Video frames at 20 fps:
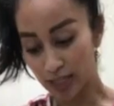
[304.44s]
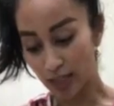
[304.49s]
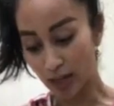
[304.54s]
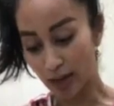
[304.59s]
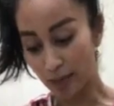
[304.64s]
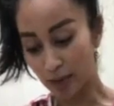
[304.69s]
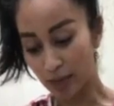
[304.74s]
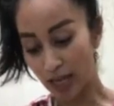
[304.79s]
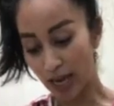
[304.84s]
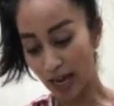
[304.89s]
So
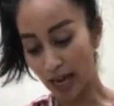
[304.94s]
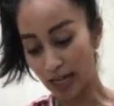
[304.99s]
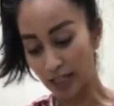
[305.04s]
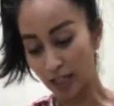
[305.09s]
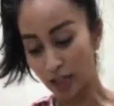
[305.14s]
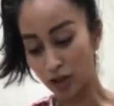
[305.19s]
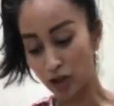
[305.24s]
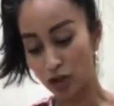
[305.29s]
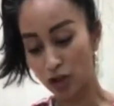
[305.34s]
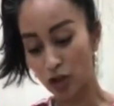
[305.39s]
I'm gonna add
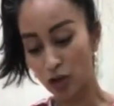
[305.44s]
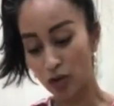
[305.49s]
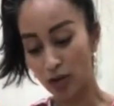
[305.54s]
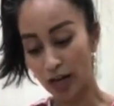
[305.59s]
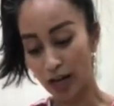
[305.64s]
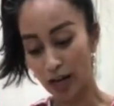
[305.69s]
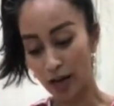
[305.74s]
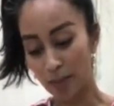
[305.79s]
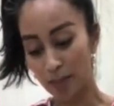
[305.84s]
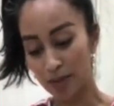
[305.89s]
in 2
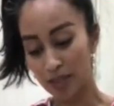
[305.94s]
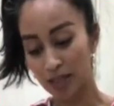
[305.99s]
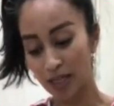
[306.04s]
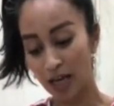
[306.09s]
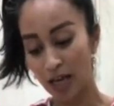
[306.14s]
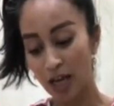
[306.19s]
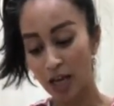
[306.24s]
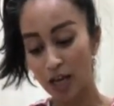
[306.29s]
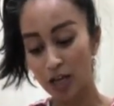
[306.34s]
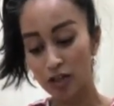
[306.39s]
cups.
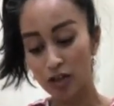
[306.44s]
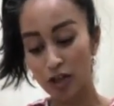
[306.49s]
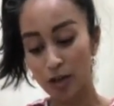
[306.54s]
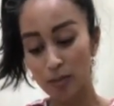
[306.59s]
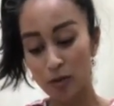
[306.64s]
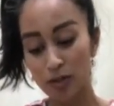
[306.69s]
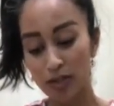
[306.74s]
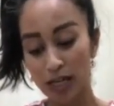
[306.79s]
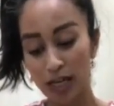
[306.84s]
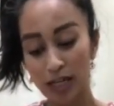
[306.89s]
So
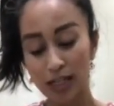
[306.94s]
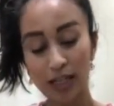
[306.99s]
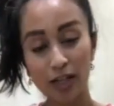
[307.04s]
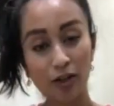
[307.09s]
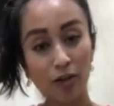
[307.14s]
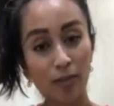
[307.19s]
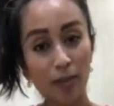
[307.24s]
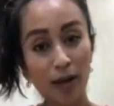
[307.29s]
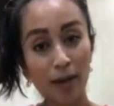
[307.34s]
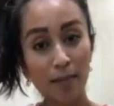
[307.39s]
I'm using a
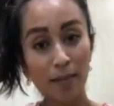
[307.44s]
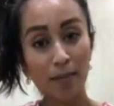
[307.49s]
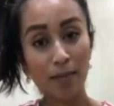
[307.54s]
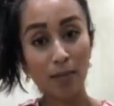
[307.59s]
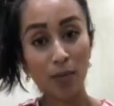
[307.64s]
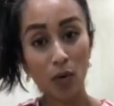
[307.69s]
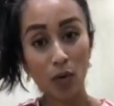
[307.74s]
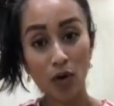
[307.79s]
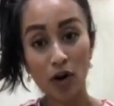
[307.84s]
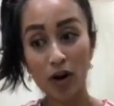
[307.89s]
little bit
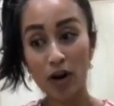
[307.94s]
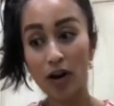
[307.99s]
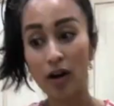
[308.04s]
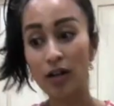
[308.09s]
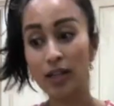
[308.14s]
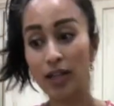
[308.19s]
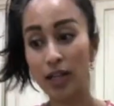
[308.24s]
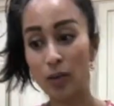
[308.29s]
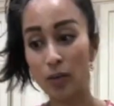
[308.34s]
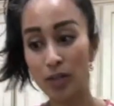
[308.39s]

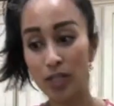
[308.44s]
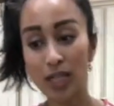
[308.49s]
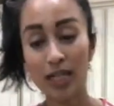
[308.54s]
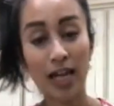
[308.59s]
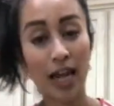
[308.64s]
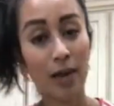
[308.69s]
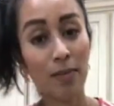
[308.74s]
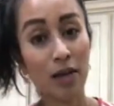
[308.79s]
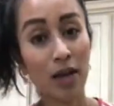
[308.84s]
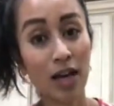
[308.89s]
more liquid
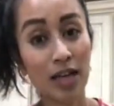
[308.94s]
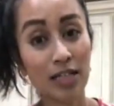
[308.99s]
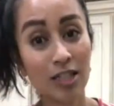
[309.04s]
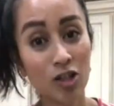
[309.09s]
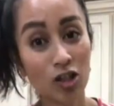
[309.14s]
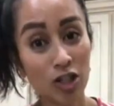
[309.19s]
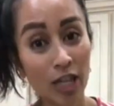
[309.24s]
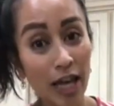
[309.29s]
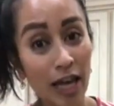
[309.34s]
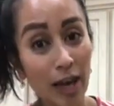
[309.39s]
today because
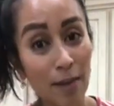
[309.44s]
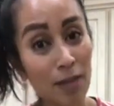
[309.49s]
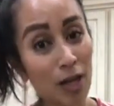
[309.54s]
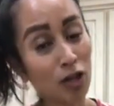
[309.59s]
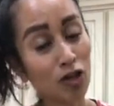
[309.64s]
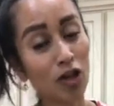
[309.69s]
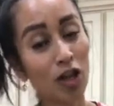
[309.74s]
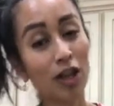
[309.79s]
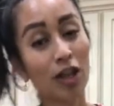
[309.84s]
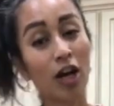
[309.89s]
just like I
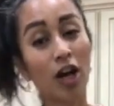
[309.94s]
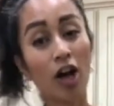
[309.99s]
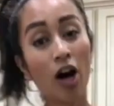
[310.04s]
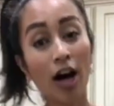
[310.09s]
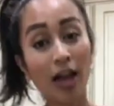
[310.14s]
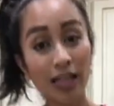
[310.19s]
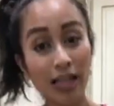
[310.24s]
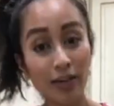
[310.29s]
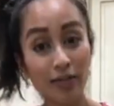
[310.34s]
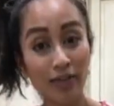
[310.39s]
mentioned, the
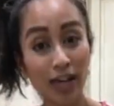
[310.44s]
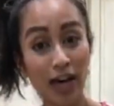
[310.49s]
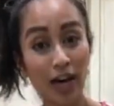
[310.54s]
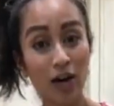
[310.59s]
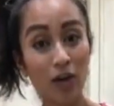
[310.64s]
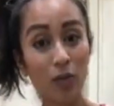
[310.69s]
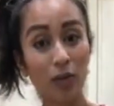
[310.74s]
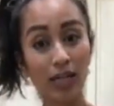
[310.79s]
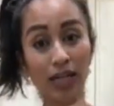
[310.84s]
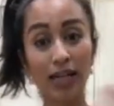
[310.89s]

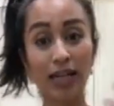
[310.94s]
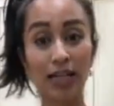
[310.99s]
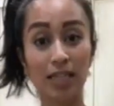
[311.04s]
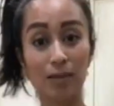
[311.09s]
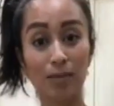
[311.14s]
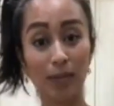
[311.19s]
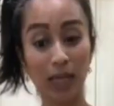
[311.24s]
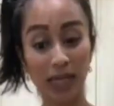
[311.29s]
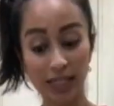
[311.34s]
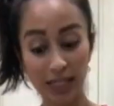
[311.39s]
cauliflower, when it
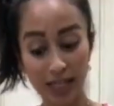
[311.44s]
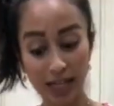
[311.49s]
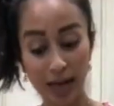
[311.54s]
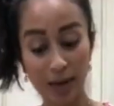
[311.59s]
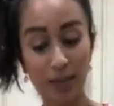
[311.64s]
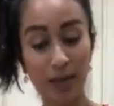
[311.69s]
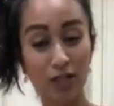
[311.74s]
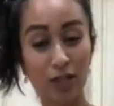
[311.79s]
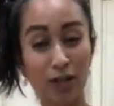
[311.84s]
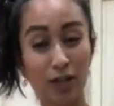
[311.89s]
gets blended
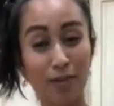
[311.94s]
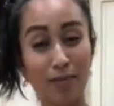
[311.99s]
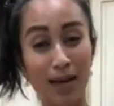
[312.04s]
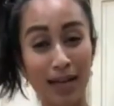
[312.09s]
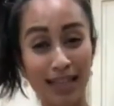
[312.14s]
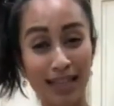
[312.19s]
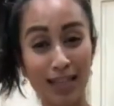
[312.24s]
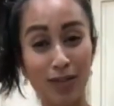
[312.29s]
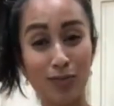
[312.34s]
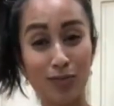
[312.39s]
up, is gonna
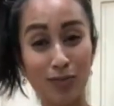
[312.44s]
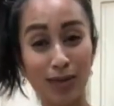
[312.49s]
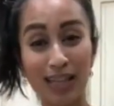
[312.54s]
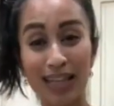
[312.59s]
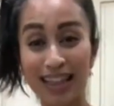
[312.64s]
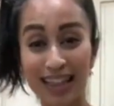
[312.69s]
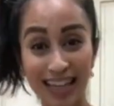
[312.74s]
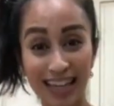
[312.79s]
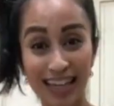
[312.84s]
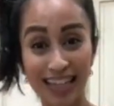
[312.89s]
make this
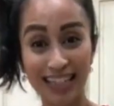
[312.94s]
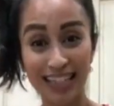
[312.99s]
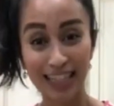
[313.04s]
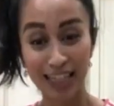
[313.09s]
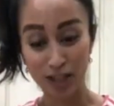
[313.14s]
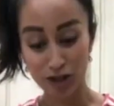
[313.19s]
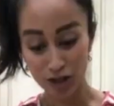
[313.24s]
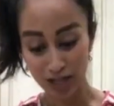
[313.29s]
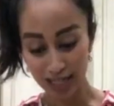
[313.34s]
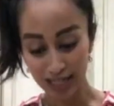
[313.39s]
really thick and
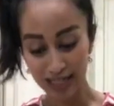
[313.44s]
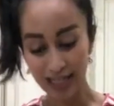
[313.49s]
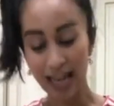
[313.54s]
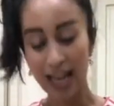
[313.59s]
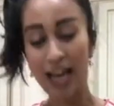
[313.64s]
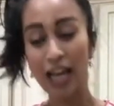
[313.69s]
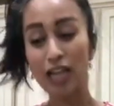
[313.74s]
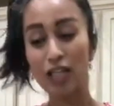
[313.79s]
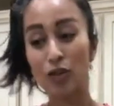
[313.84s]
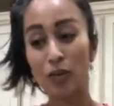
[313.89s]
delicious.
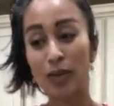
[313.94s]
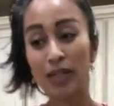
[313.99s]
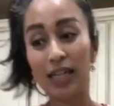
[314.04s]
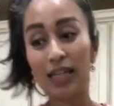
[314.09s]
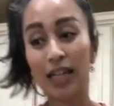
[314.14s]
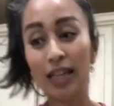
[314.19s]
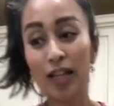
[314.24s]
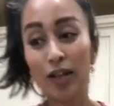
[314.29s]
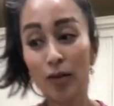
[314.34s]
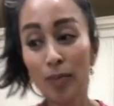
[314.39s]
So we
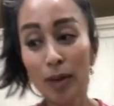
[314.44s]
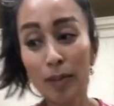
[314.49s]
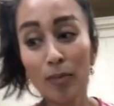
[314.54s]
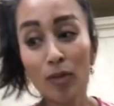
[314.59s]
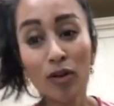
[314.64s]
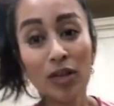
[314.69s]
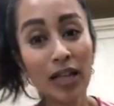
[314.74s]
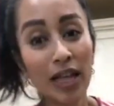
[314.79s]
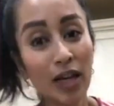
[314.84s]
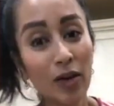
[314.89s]
need a little bit
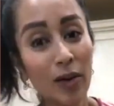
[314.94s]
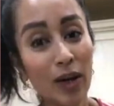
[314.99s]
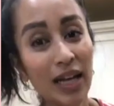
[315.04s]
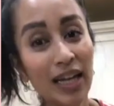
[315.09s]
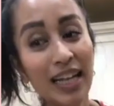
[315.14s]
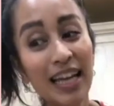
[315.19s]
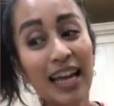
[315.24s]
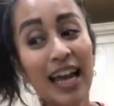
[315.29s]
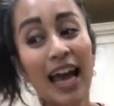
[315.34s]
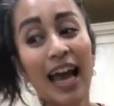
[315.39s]
more
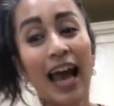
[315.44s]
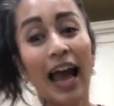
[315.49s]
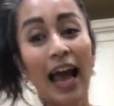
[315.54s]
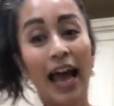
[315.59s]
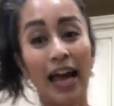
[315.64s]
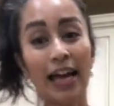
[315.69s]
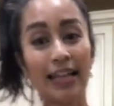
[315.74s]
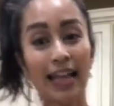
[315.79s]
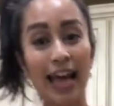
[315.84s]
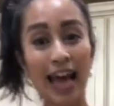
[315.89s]
liquid,
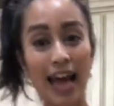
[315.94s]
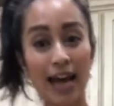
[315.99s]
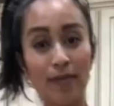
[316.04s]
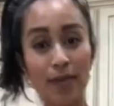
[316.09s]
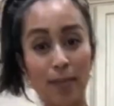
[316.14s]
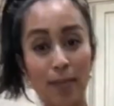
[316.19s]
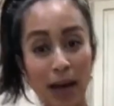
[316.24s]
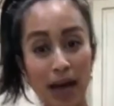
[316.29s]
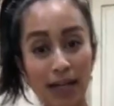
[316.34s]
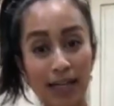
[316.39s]
and I have
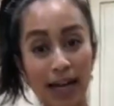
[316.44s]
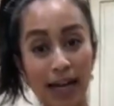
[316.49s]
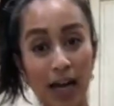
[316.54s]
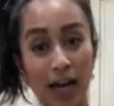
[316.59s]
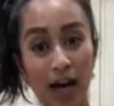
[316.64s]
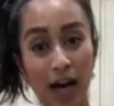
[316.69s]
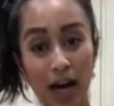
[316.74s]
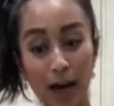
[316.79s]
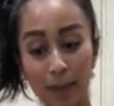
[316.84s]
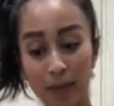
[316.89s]
about a
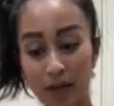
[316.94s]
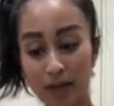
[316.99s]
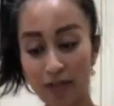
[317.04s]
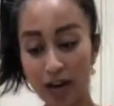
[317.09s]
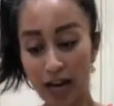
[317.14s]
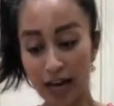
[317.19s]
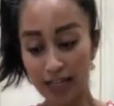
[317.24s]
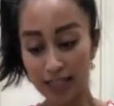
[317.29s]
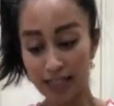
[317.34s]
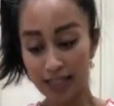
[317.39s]
cup of
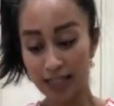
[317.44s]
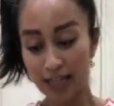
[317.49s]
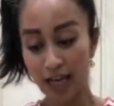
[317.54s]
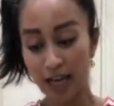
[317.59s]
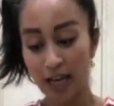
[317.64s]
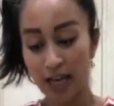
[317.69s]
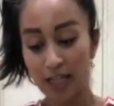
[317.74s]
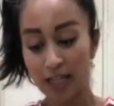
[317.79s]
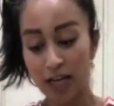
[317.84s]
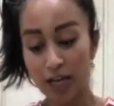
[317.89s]
ice.
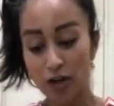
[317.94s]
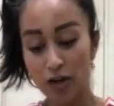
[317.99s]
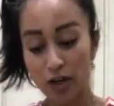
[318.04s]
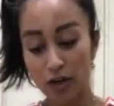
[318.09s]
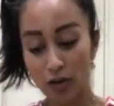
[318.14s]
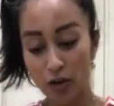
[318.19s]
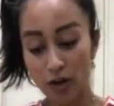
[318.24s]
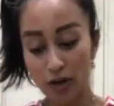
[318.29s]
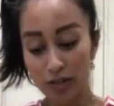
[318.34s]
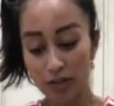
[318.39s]
Now you
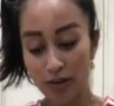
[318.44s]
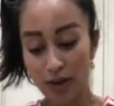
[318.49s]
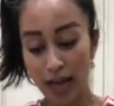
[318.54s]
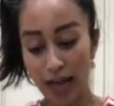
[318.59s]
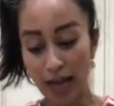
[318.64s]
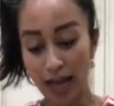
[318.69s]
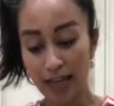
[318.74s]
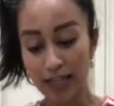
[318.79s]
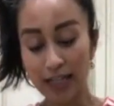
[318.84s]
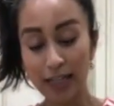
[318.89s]
can also
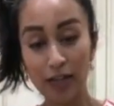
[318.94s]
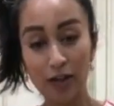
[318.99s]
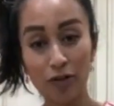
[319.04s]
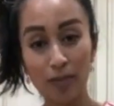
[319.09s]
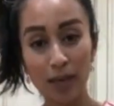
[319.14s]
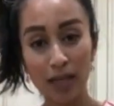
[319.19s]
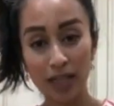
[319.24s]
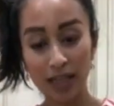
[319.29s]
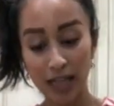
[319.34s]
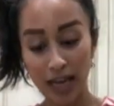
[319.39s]
add a
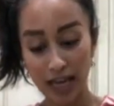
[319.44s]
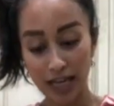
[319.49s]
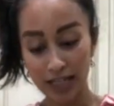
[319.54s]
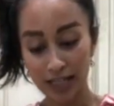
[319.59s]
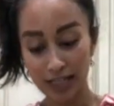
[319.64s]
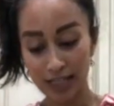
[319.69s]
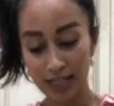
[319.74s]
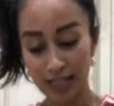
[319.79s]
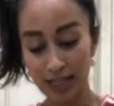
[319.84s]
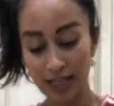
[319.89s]
little bit
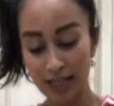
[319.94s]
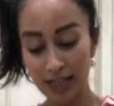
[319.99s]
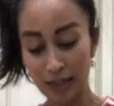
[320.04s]
less